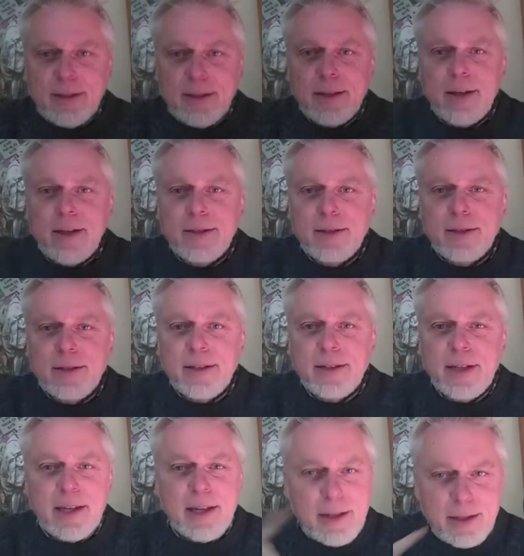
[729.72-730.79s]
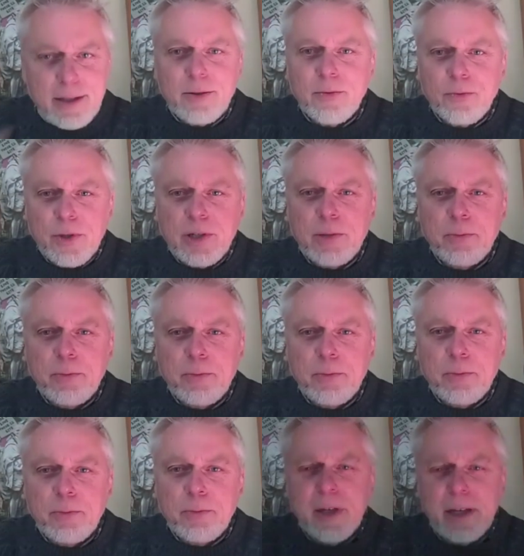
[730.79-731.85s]
a cousin. He didn't
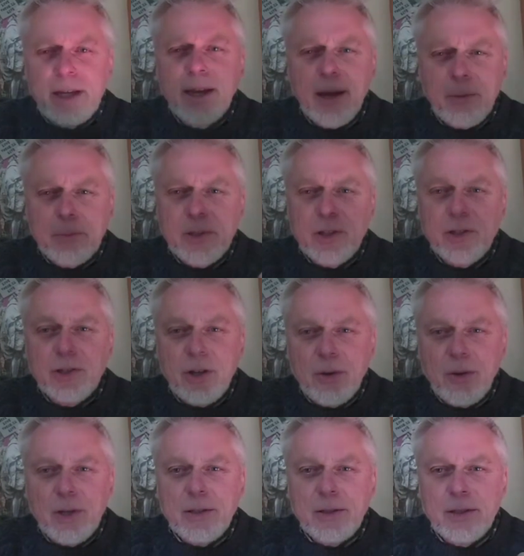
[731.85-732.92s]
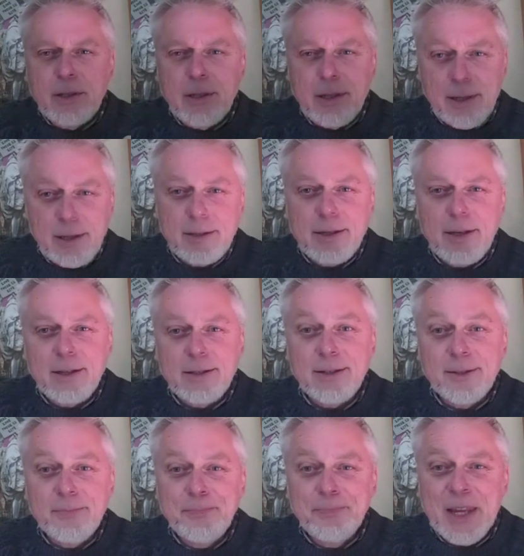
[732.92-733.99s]
respond, but he happened to show it to his
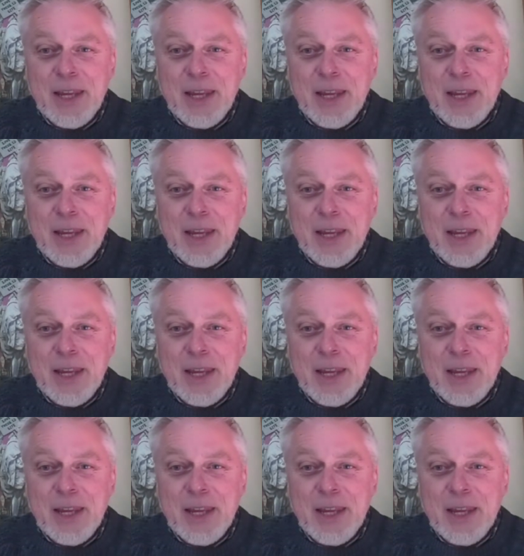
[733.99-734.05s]
cousin,